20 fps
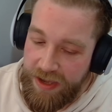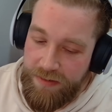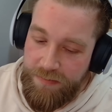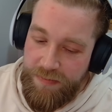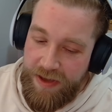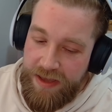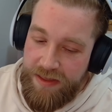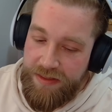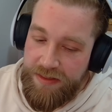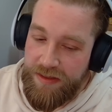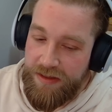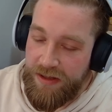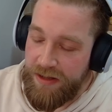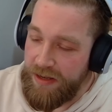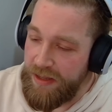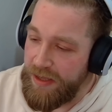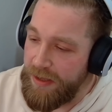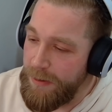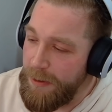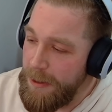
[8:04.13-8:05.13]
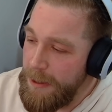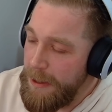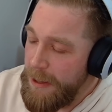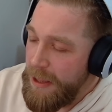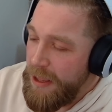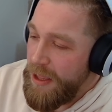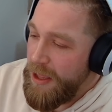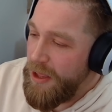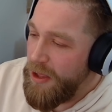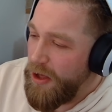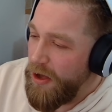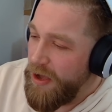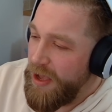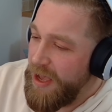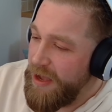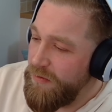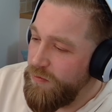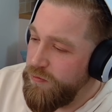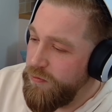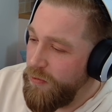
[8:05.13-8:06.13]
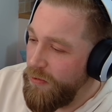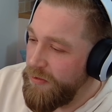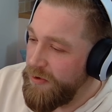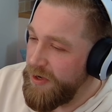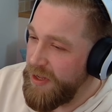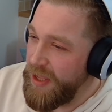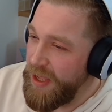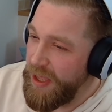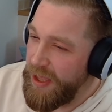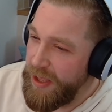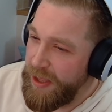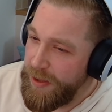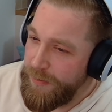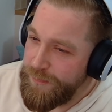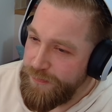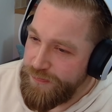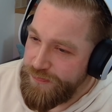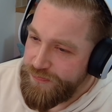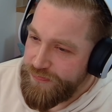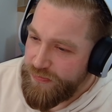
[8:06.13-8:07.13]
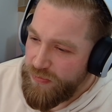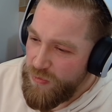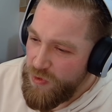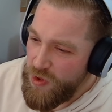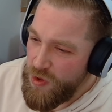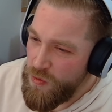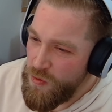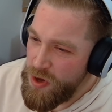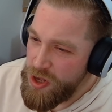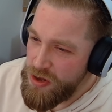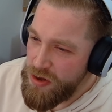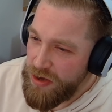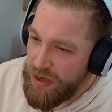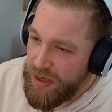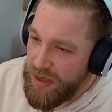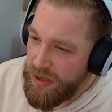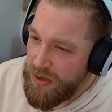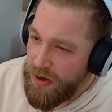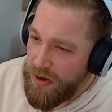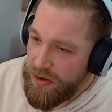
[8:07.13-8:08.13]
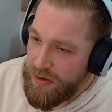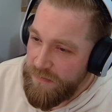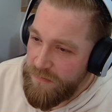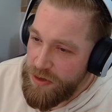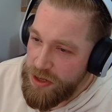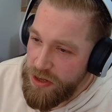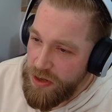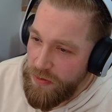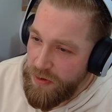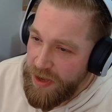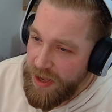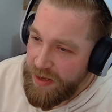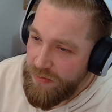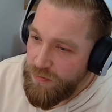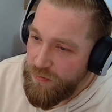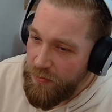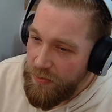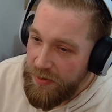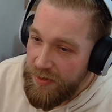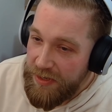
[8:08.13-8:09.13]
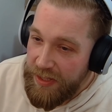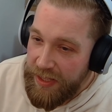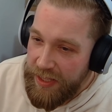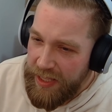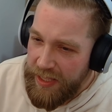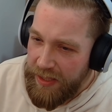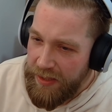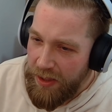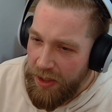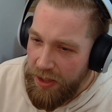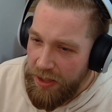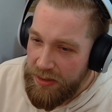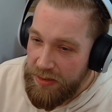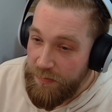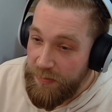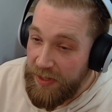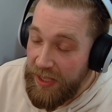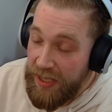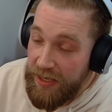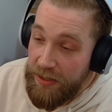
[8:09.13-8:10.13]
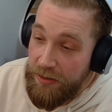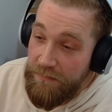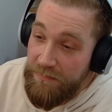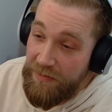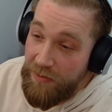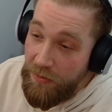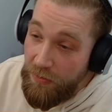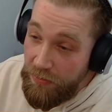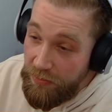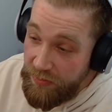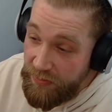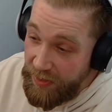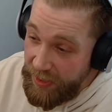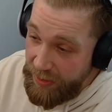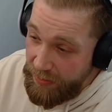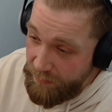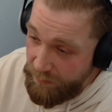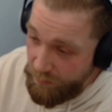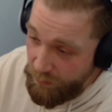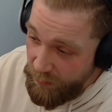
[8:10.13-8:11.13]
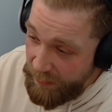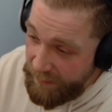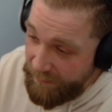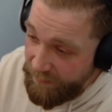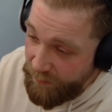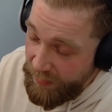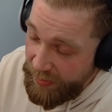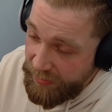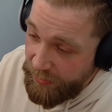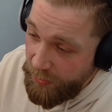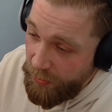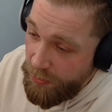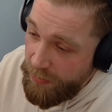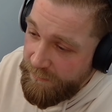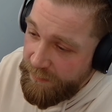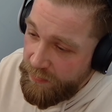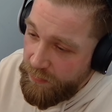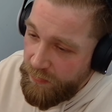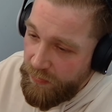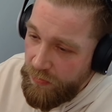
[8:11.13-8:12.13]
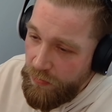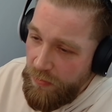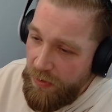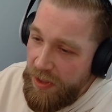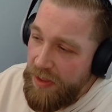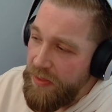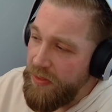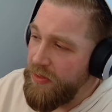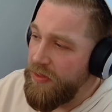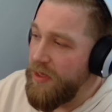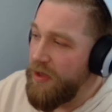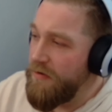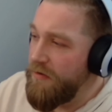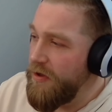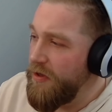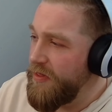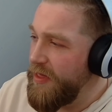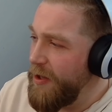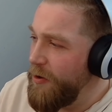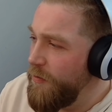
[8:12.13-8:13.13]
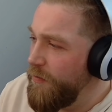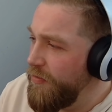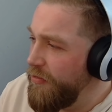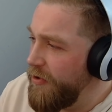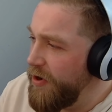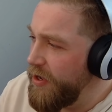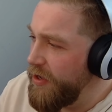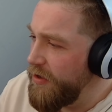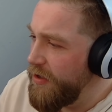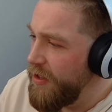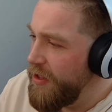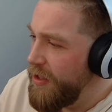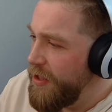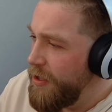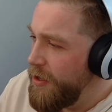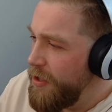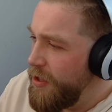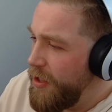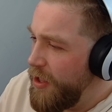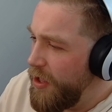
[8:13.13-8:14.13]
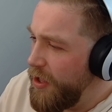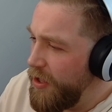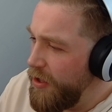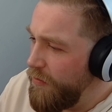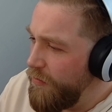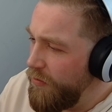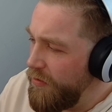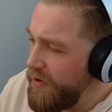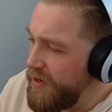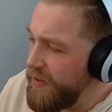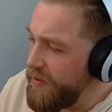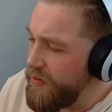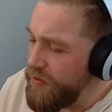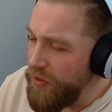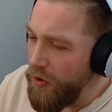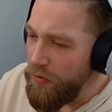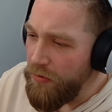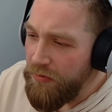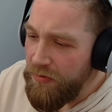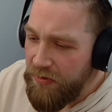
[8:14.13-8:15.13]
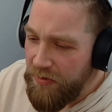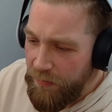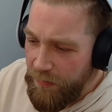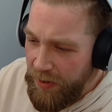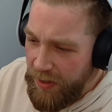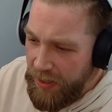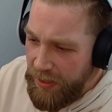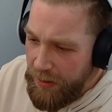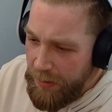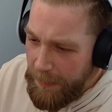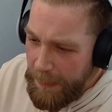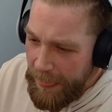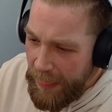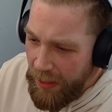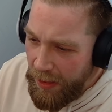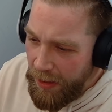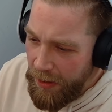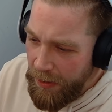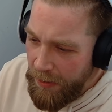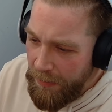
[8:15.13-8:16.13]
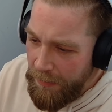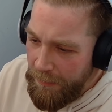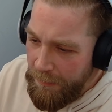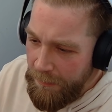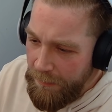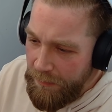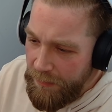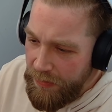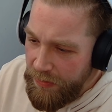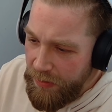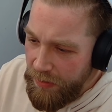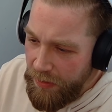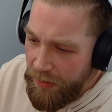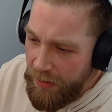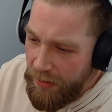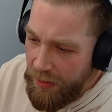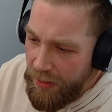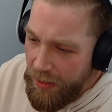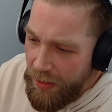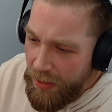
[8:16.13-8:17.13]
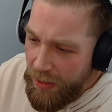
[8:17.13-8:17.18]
And basically, I had 1 year, which I can kind of show, I had 1 year at the beginning of lockdown, with when COVID was quite a serious outbreak, or at least known to be, sorry,